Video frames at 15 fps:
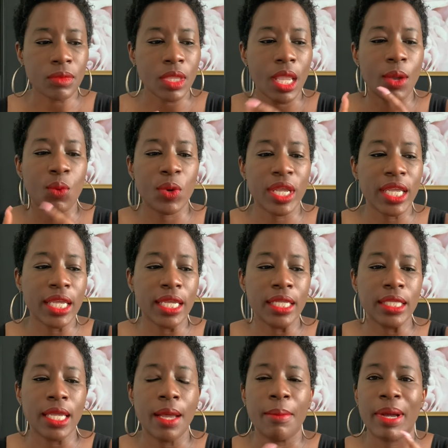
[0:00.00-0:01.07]
And
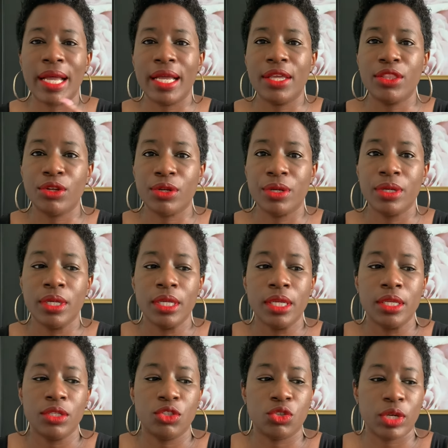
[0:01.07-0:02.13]
when my other
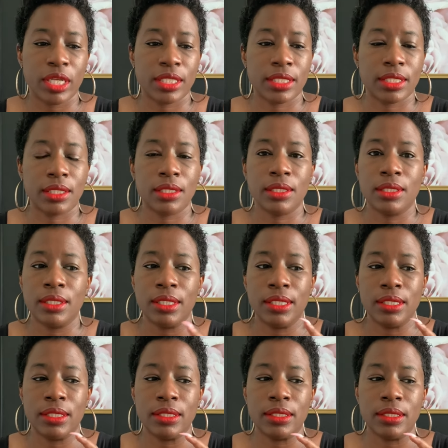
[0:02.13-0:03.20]
dress
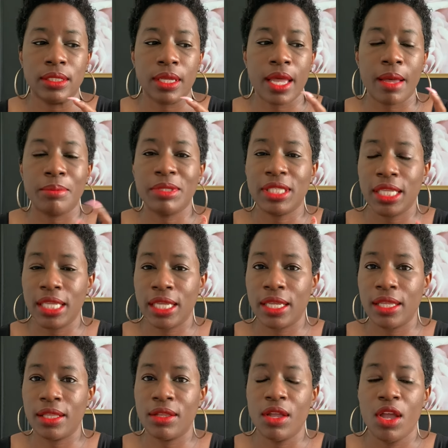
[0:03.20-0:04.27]
comes
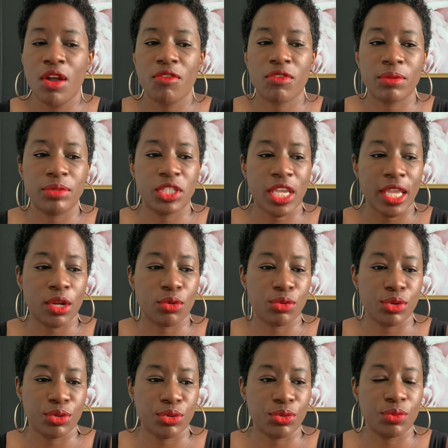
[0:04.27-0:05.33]
in from J.
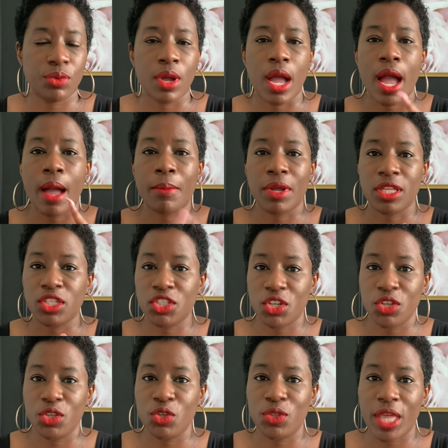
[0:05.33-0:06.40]
Crew, I'm going to show
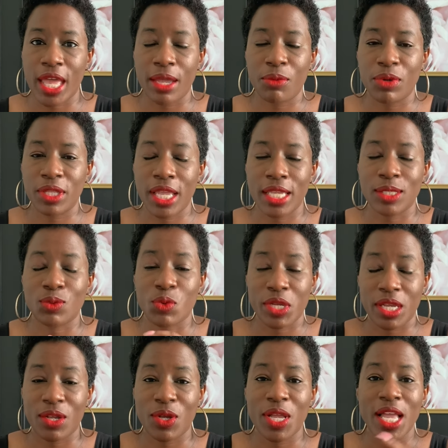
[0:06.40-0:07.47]
you that one as
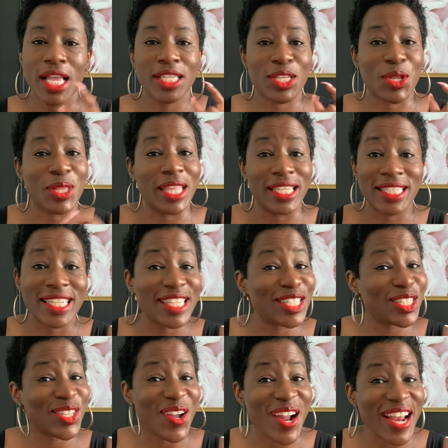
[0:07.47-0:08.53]
well. So let's get
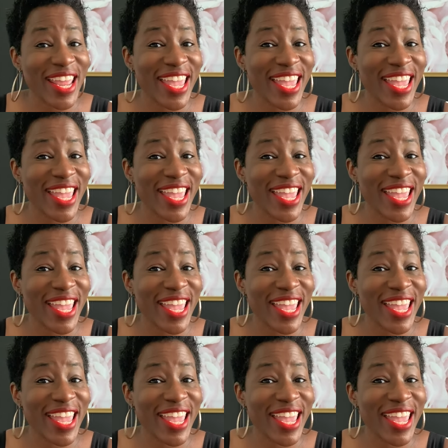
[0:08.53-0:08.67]
started.